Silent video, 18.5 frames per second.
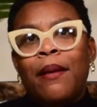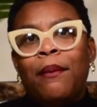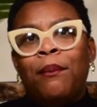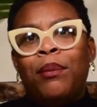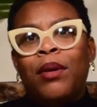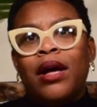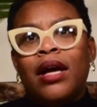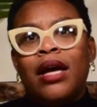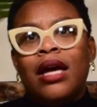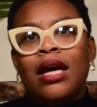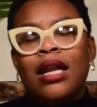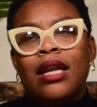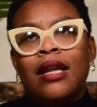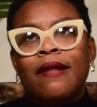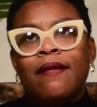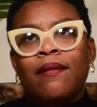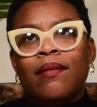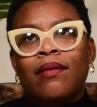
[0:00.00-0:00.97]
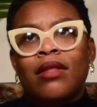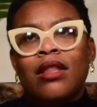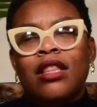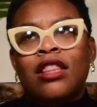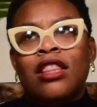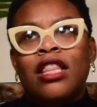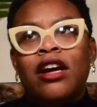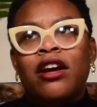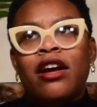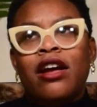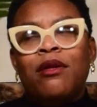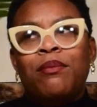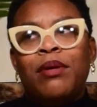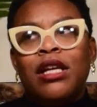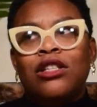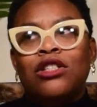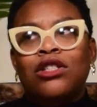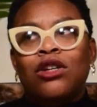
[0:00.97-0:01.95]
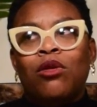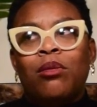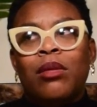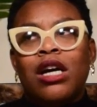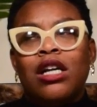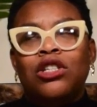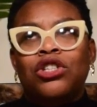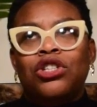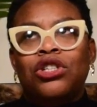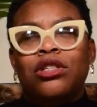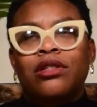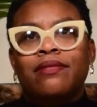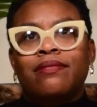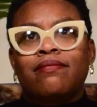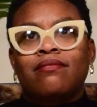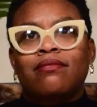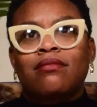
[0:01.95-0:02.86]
but there had been so much